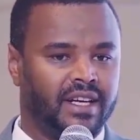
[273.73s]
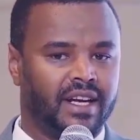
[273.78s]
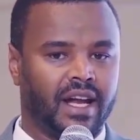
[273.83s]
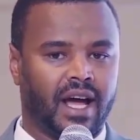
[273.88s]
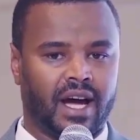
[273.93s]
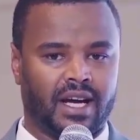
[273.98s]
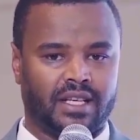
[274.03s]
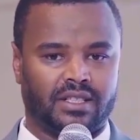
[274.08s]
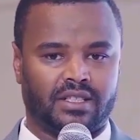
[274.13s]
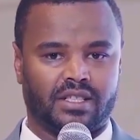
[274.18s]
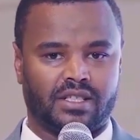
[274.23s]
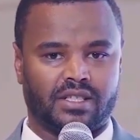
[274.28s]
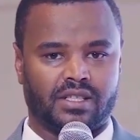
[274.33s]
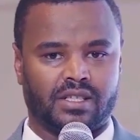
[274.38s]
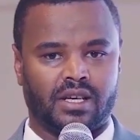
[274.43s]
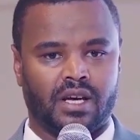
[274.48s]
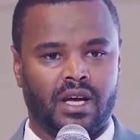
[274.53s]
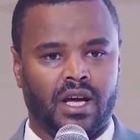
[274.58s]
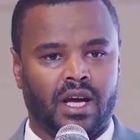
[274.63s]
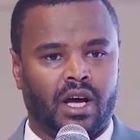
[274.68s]
and
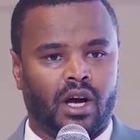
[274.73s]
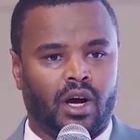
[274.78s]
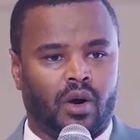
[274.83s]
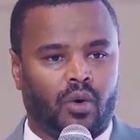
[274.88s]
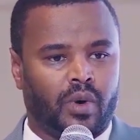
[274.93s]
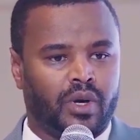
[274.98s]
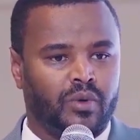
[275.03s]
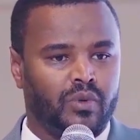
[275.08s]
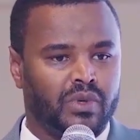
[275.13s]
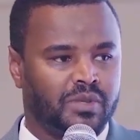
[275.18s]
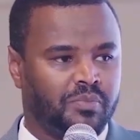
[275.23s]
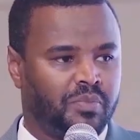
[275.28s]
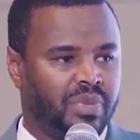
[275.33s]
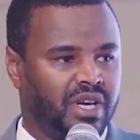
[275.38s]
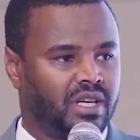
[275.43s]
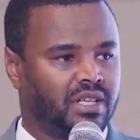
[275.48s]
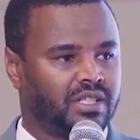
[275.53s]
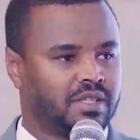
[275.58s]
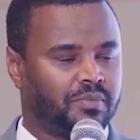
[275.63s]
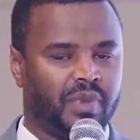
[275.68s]
others. When we
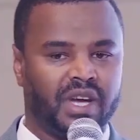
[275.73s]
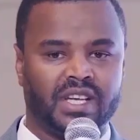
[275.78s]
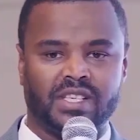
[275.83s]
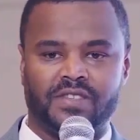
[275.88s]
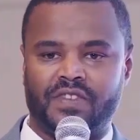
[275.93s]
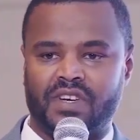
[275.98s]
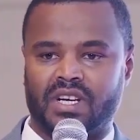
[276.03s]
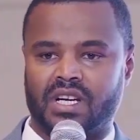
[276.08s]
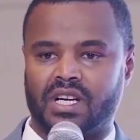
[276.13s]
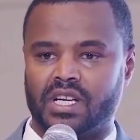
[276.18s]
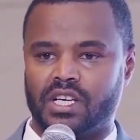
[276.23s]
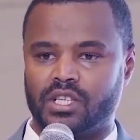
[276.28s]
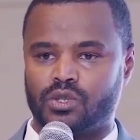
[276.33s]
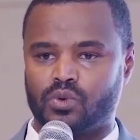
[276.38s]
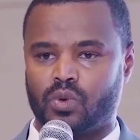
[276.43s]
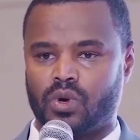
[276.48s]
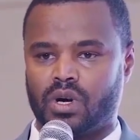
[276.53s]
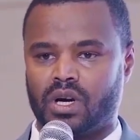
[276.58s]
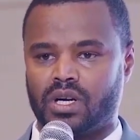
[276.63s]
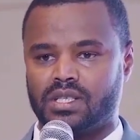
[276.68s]
speak specifically
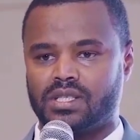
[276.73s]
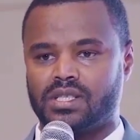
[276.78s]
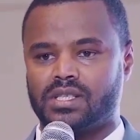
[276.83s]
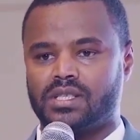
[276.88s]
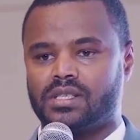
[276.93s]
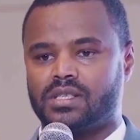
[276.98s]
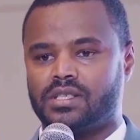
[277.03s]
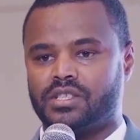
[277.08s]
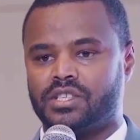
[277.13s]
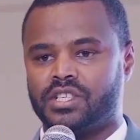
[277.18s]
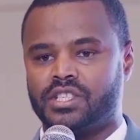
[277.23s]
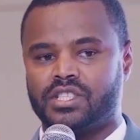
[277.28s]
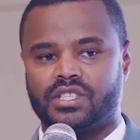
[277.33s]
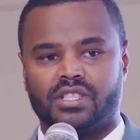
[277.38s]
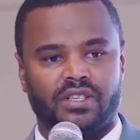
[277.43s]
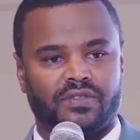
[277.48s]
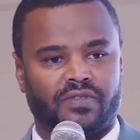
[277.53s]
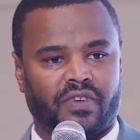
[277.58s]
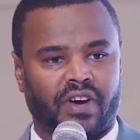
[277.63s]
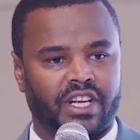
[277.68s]
toward this
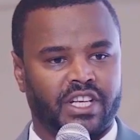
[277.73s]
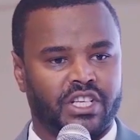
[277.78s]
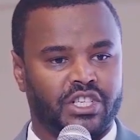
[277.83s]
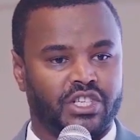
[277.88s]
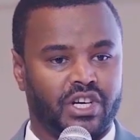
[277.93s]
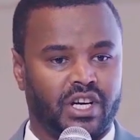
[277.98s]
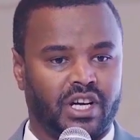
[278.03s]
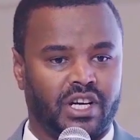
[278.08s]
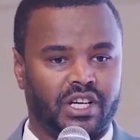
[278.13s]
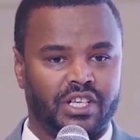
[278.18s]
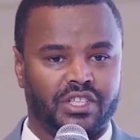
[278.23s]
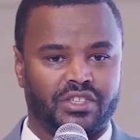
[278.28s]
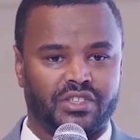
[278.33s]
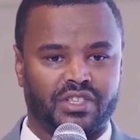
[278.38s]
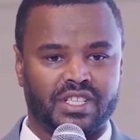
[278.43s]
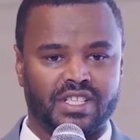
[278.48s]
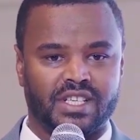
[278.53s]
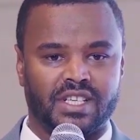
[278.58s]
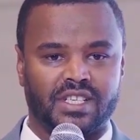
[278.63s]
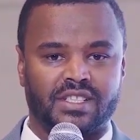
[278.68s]
digital financial
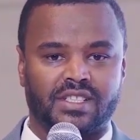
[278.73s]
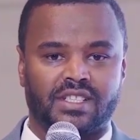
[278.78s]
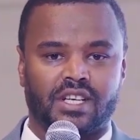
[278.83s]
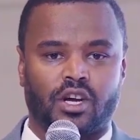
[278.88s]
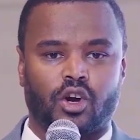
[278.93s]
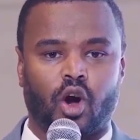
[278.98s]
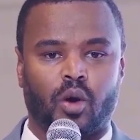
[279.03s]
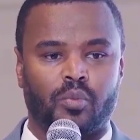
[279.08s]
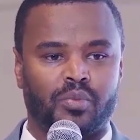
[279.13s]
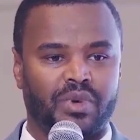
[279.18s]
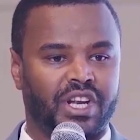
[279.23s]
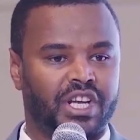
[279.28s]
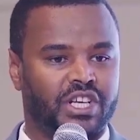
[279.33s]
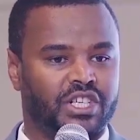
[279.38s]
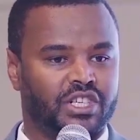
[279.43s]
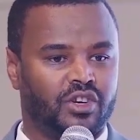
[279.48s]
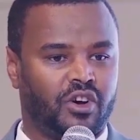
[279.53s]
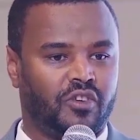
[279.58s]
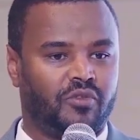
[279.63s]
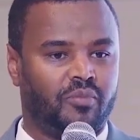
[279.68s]
literacy, it is a
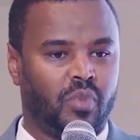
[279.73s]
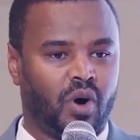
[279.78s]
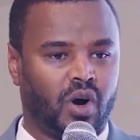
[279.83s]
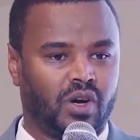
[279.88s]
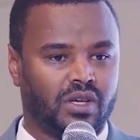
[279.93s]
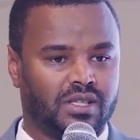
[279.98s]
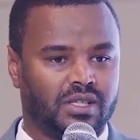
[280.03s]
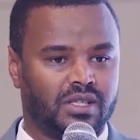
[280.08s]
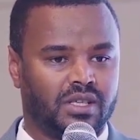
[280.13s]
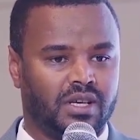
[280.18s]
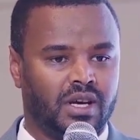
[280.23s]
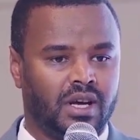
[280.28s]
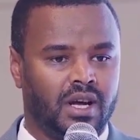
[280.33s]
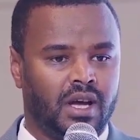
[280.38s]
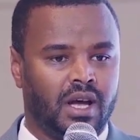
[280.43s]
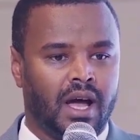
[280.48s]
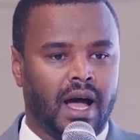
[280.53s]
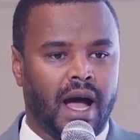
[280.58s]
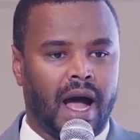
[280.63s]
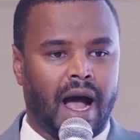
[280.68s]
combination of both.
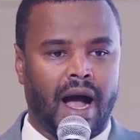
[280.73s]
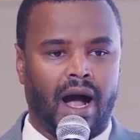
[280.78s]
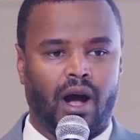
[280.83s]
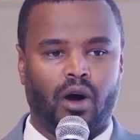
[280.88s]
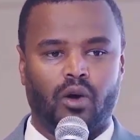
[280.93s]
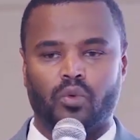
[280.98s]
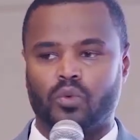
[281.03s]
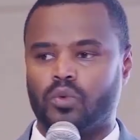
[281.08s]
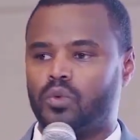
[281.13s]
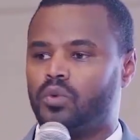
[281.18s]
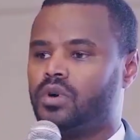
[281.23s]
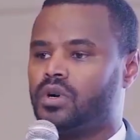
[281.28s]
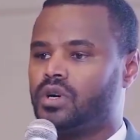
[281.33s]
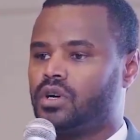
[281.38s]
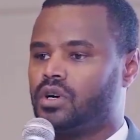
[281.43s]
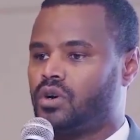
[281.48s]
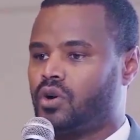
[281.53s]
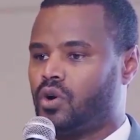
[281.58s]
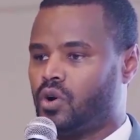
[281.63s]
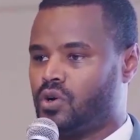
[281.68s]
How
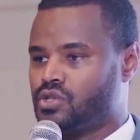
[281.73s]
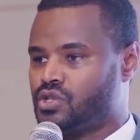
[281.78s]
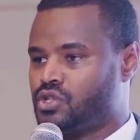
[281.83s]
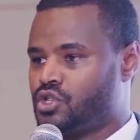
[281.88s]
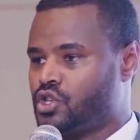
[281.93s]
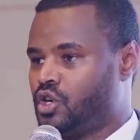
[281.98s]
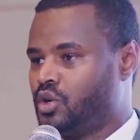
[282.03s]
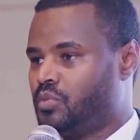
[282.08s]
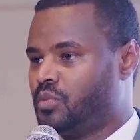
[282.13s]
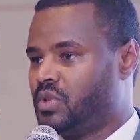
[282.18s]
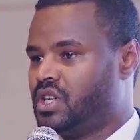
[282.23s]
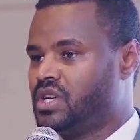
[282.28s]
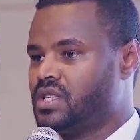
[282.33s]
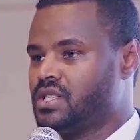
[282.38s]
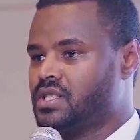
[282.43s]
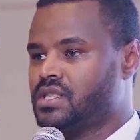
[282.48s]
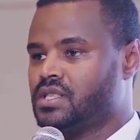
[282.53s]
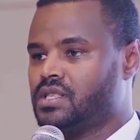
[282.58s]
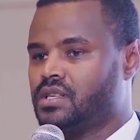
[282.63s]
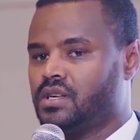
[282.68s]

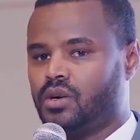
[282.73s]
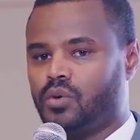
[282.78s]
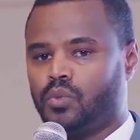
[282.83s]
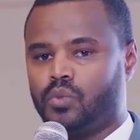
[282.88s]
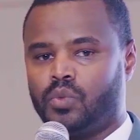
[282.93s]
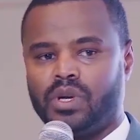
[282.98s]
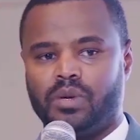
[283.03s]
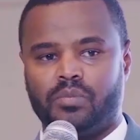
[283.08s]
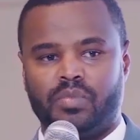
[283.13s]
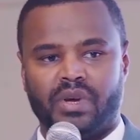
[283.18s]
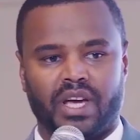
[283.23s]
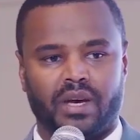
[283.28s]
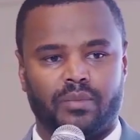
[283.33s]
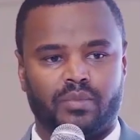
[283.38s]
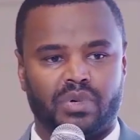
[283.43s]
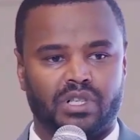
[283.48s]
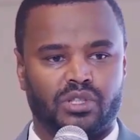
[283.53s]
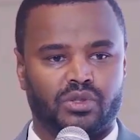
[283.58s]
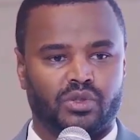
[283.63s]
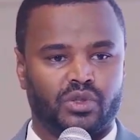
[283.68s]
consumers will be
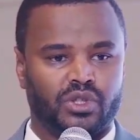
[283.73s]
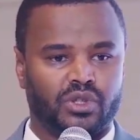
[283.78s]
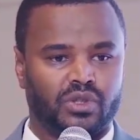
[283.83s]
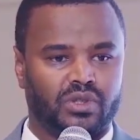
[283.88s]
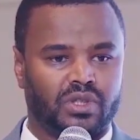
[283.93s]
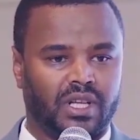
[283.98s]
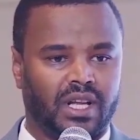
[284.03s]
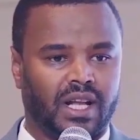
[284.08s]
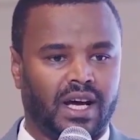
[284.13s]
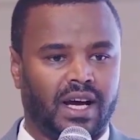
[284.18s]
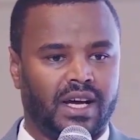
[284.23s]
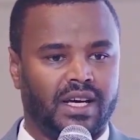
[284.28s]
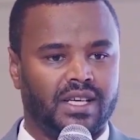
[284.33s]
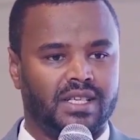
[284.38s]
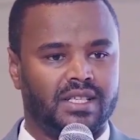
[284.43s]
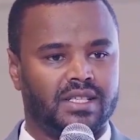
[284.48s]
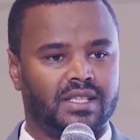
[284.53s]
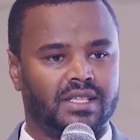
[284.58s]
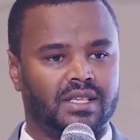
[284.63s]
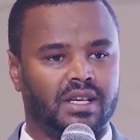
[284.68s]
able to
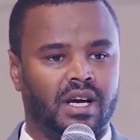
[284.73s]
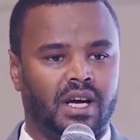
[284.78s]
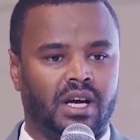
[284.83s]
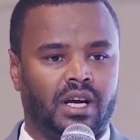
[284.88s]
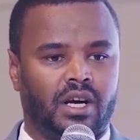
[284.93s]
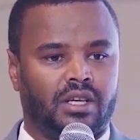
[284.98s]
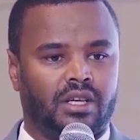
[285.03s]
utilize